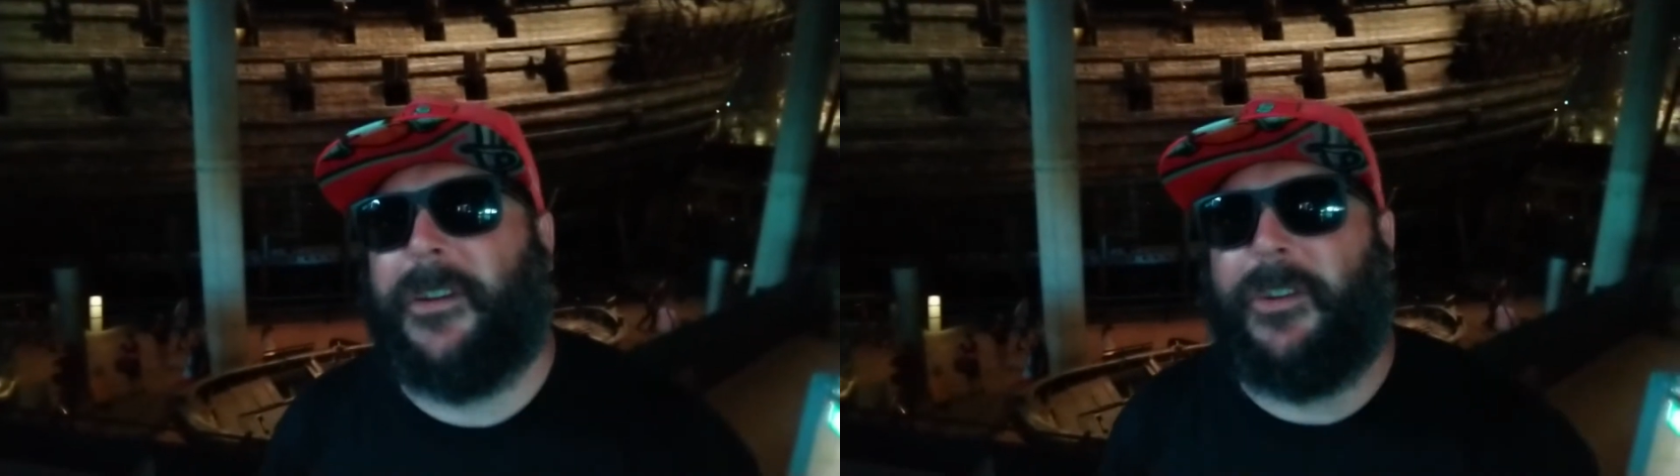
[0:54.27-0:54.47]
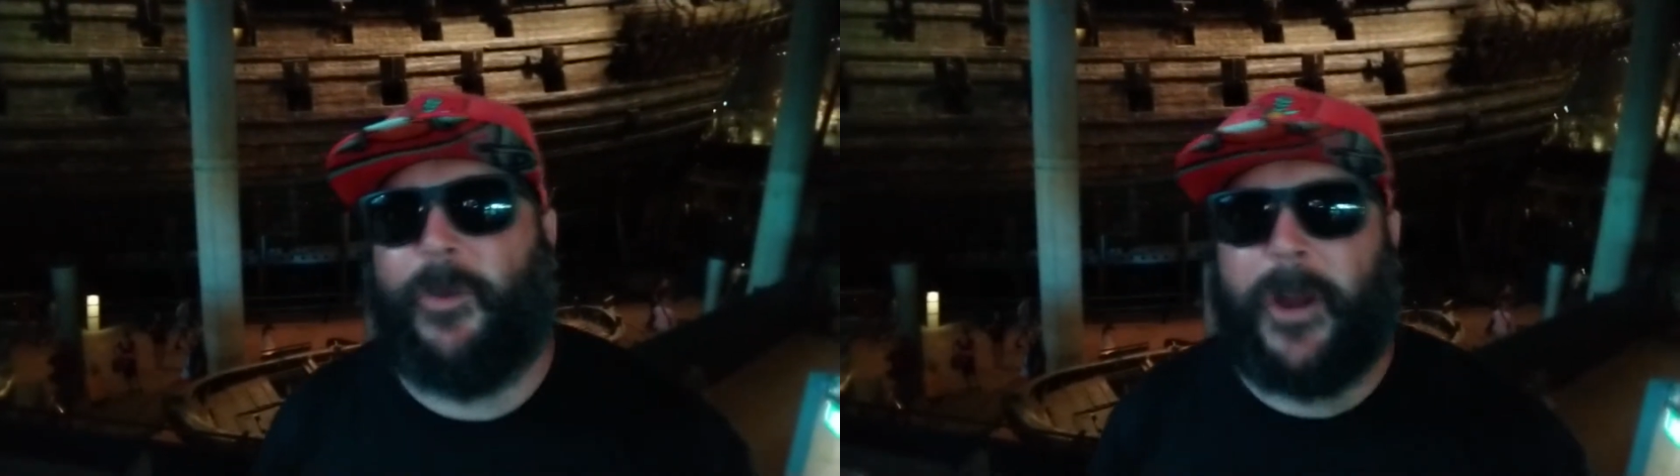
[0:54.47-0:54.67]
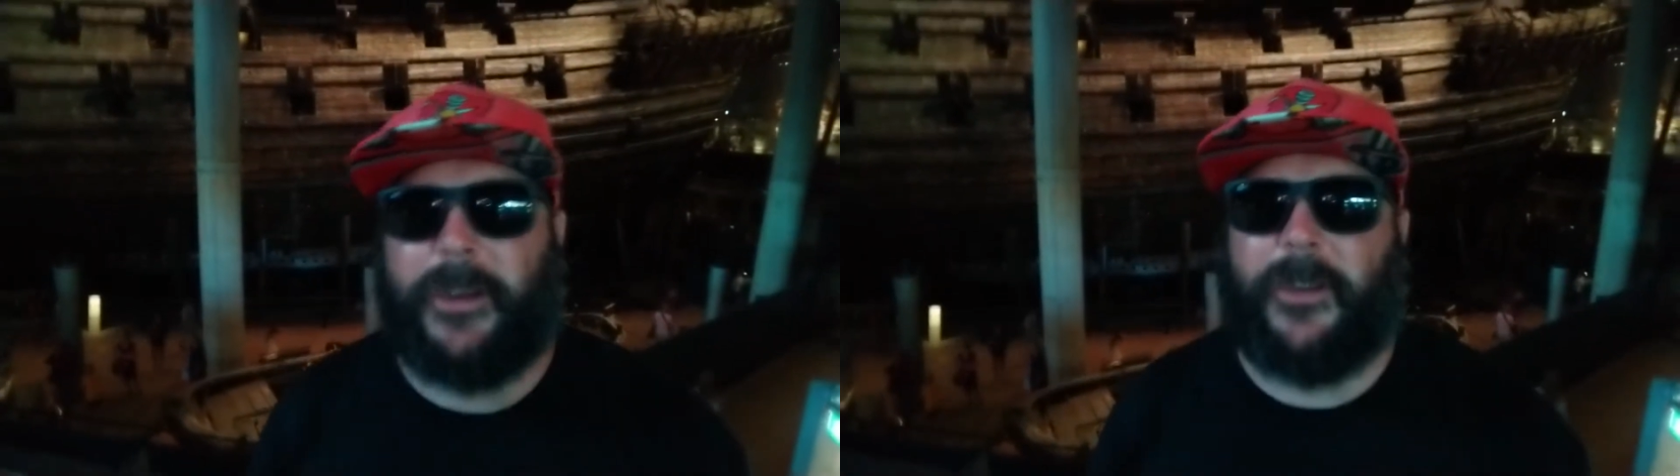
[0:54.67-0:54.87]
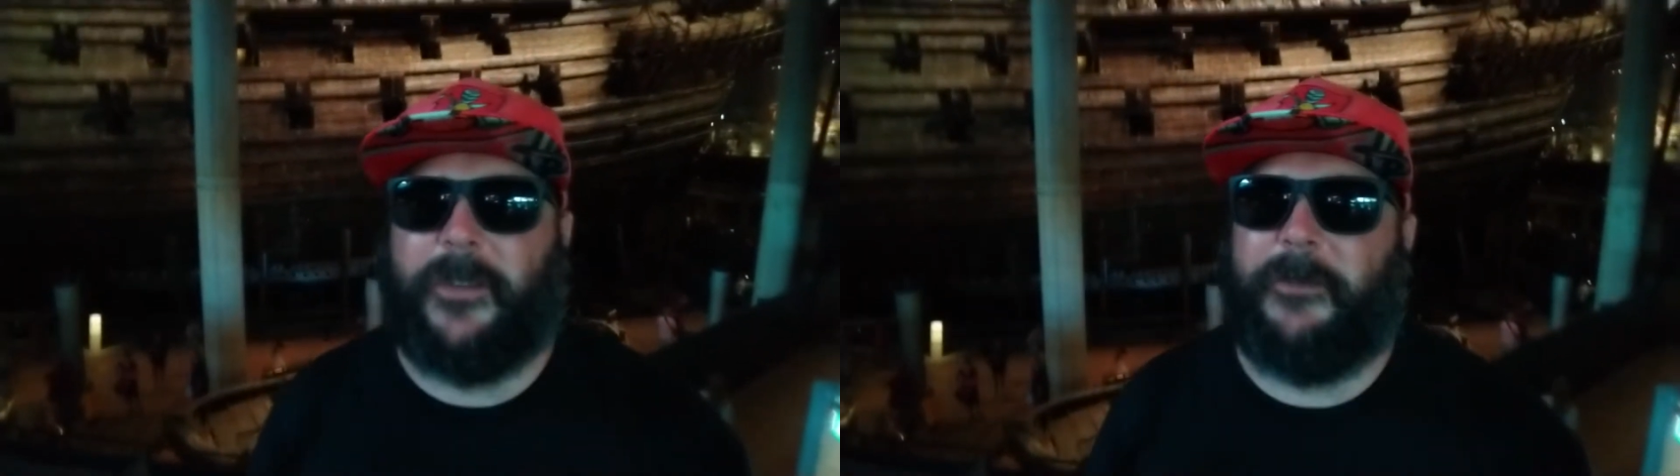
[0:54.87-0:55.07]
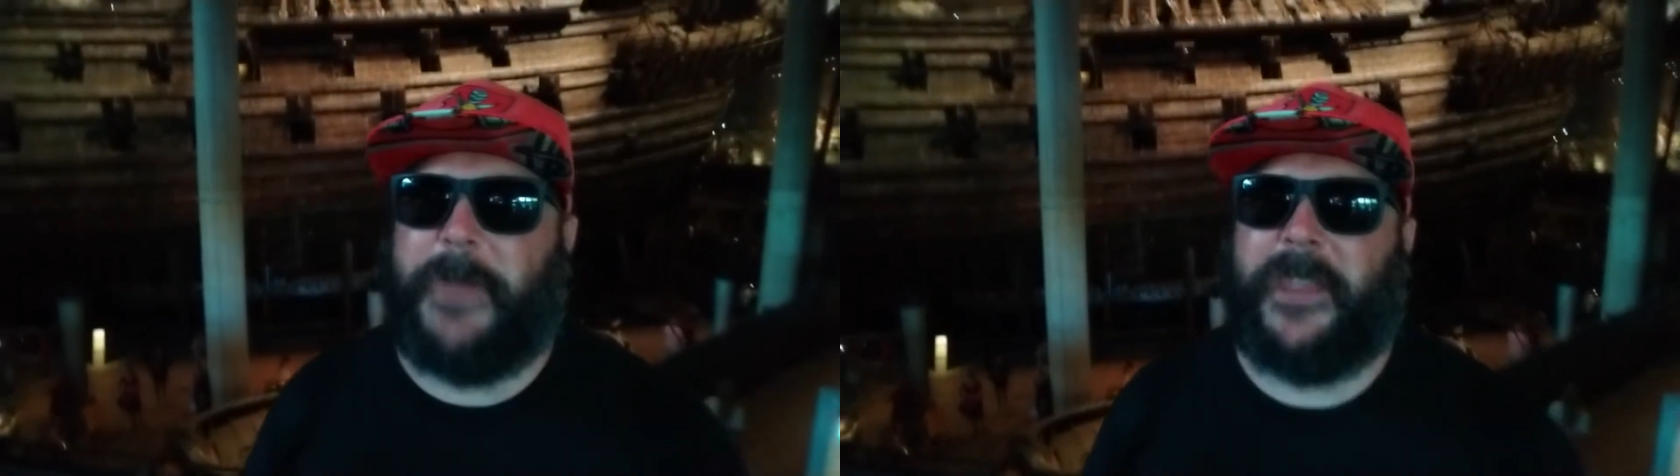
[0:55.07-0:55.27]
You want to go to
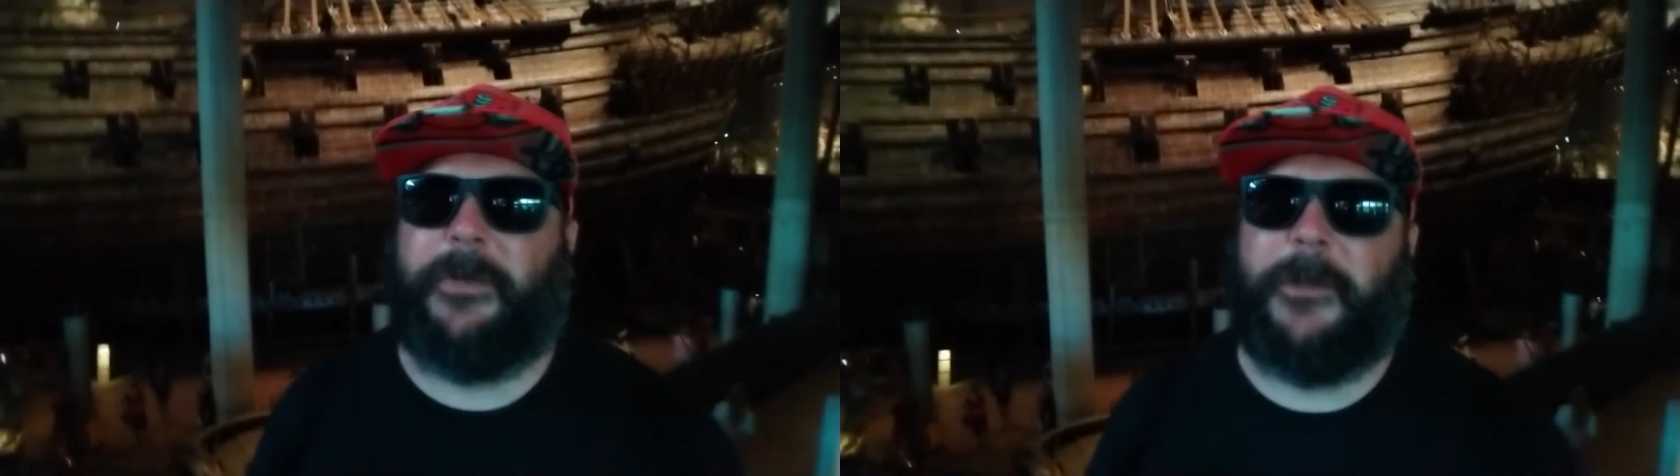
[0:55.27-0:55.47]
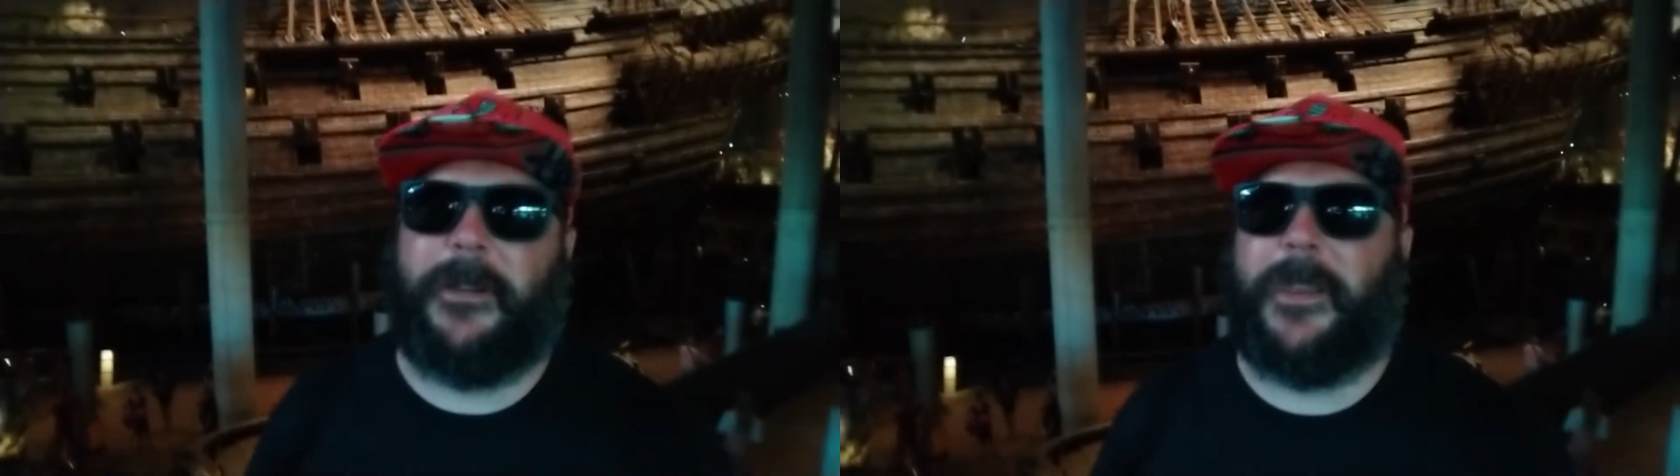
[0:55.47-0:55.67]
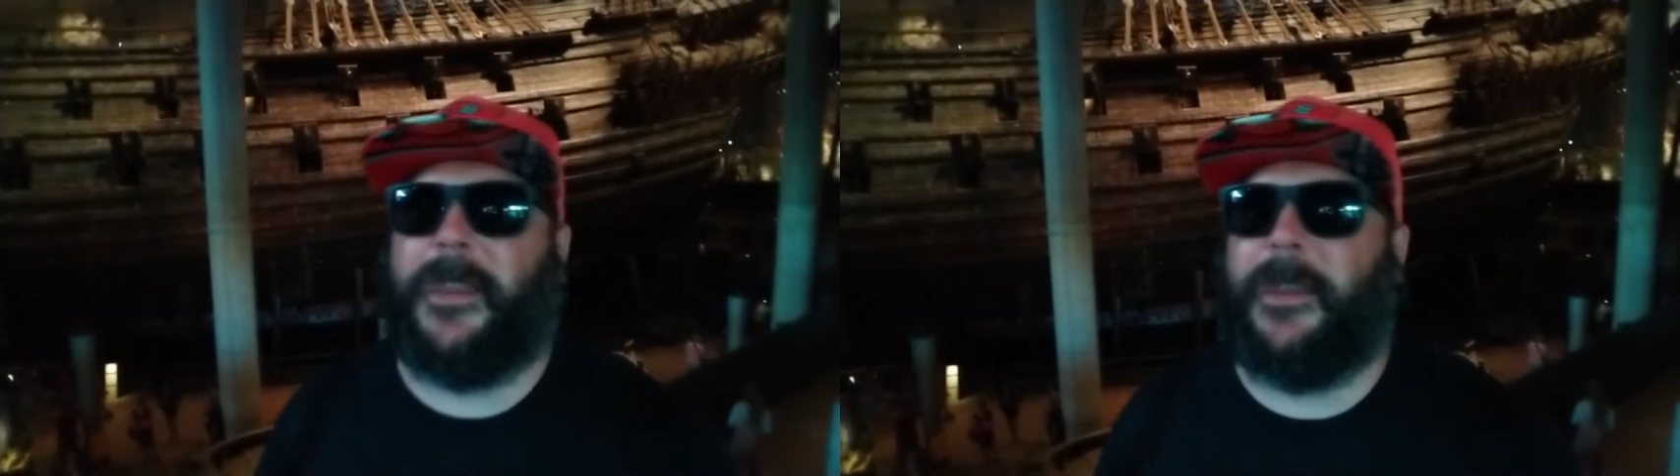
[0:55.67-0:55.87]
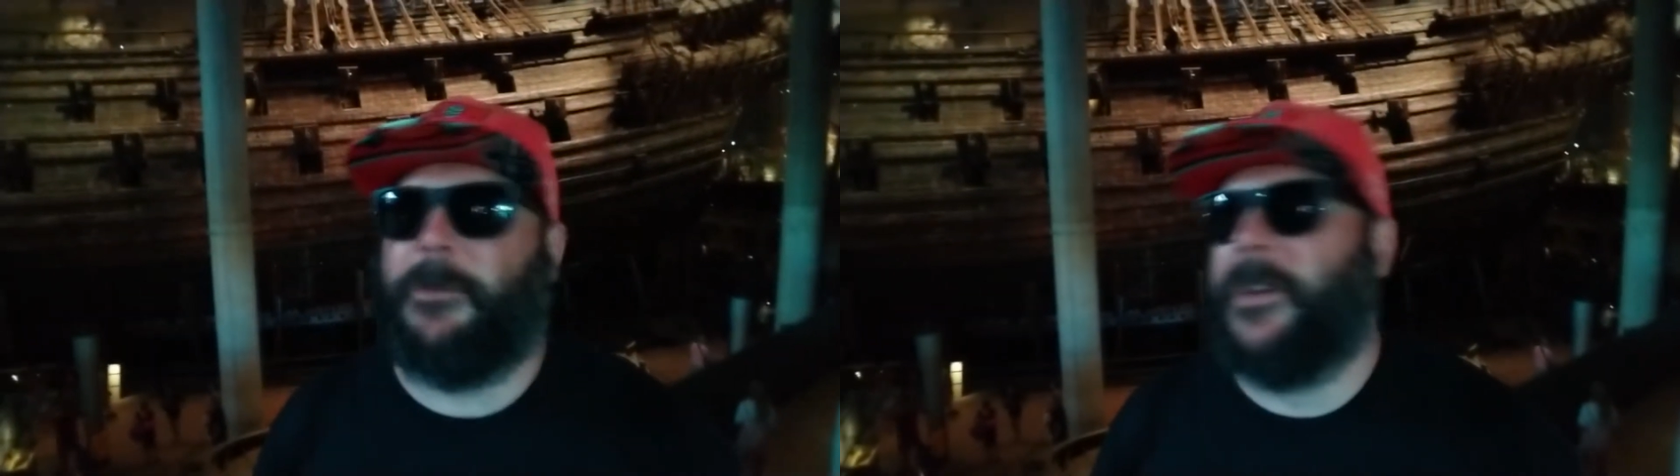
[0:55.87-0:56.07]
a baseball game.